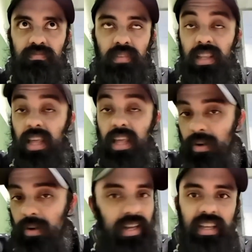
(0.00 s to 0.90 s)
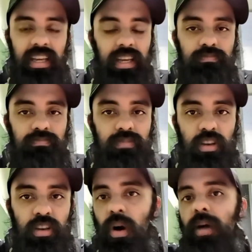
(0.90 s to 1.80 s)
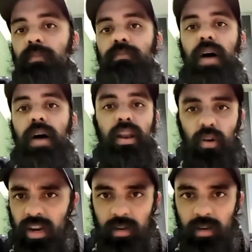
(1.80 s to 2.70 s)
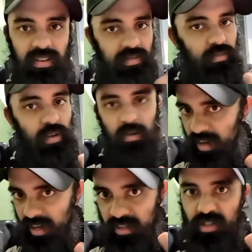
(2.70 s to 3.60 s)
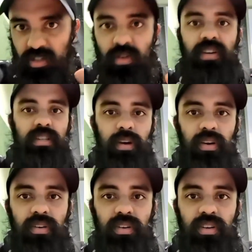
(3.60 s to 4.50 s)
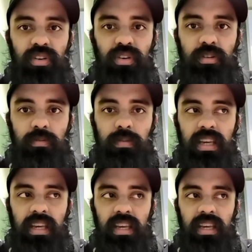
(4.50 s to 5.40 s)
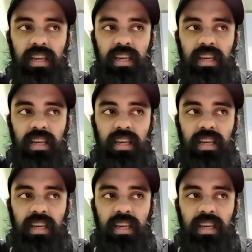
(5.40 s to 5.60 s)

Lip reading: lyrically, you know, what I'm annoyed about, what I'm writing songs about could be